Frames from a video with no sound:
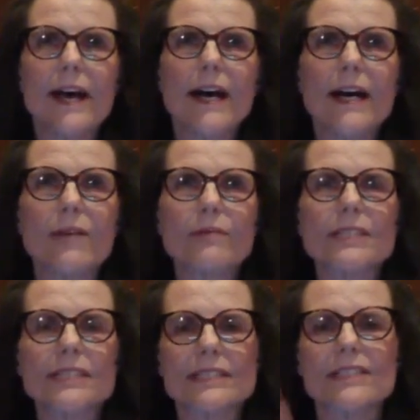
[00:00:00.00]
uh,
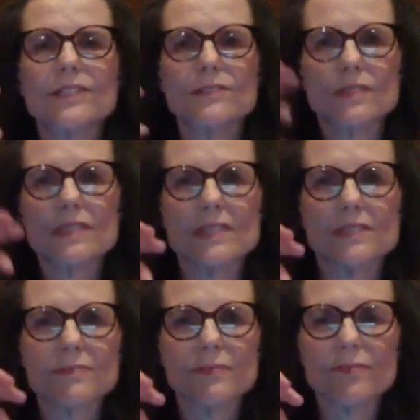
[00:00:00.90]
it's it's a it's a
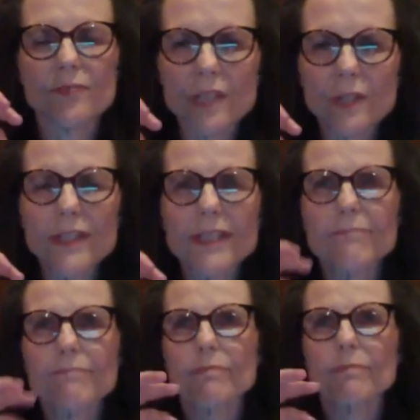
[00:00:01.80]
very
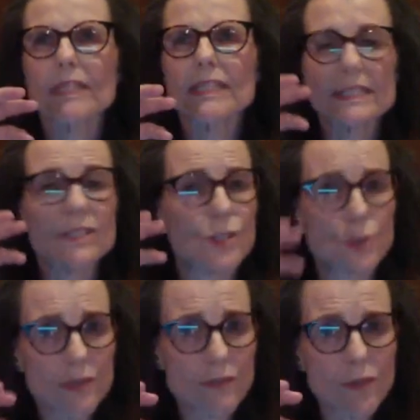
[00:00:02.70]
it's a
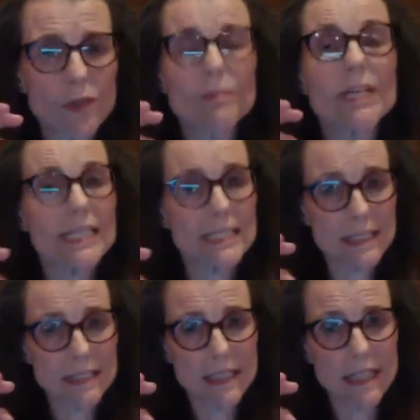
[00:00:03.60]
short form,
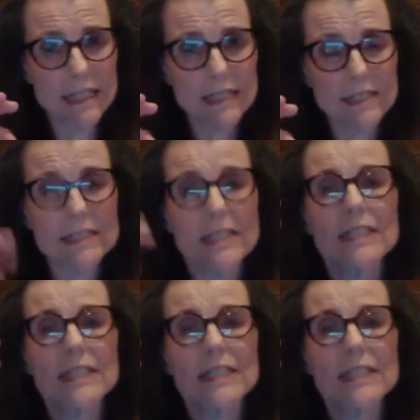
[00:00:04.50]
19 lines.